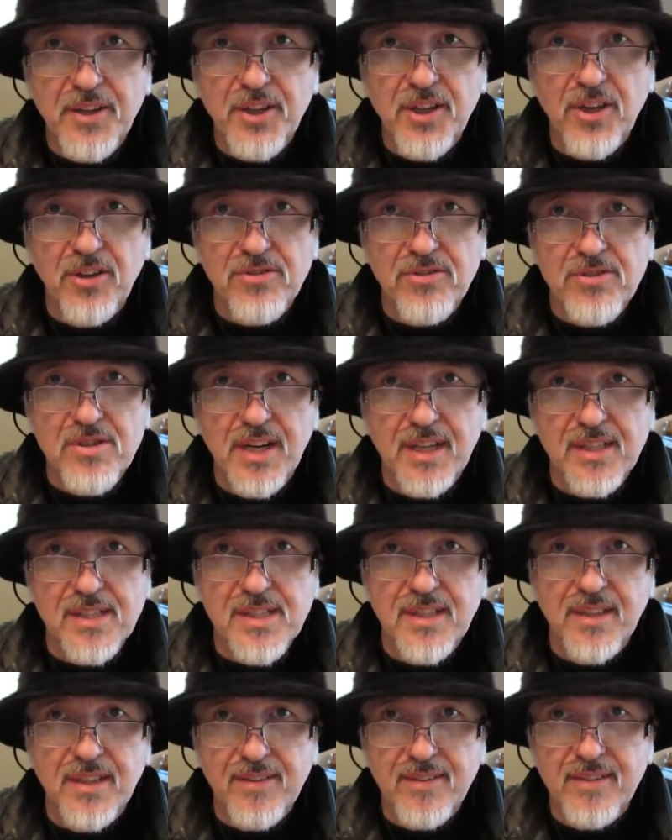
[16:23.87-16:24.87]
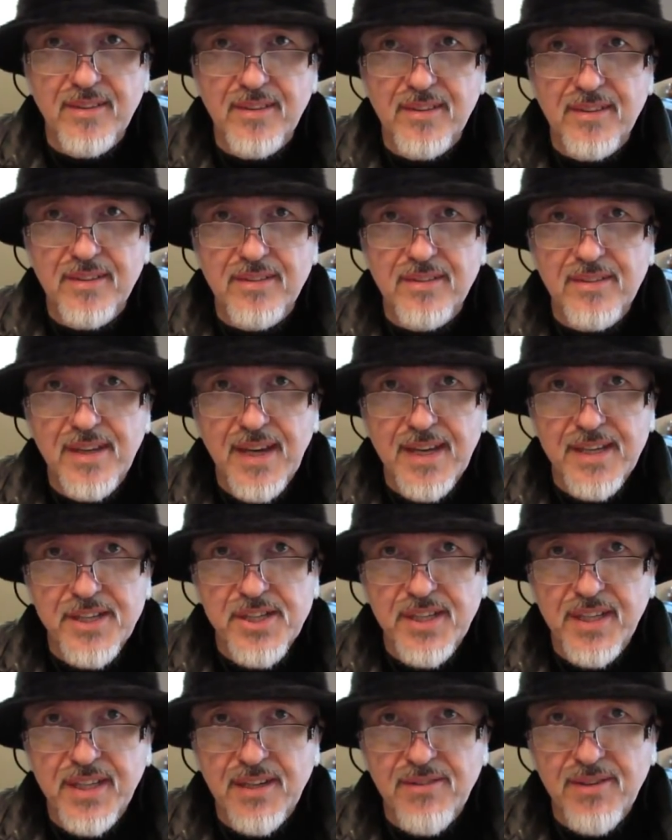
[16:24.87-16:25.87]
contracting as a
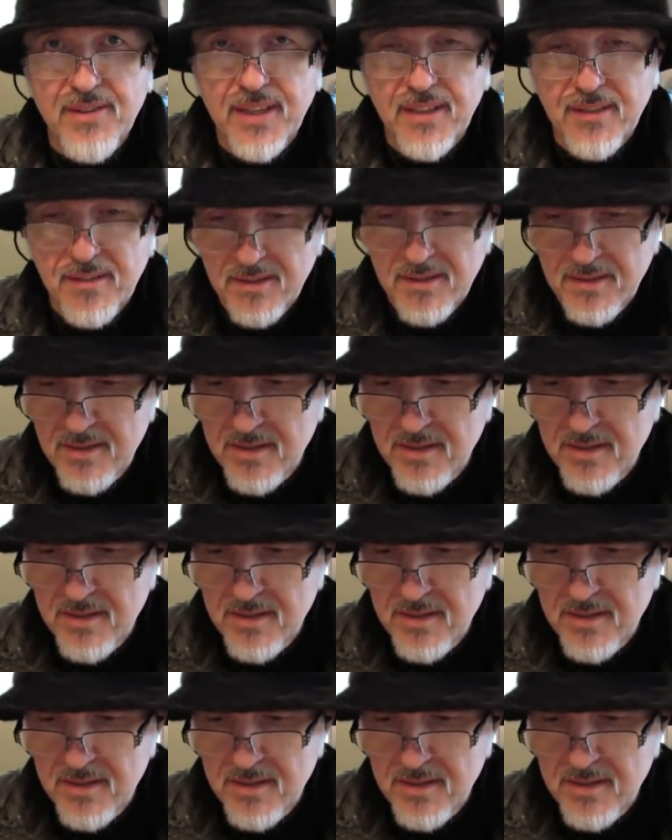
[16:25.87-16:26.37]
engineering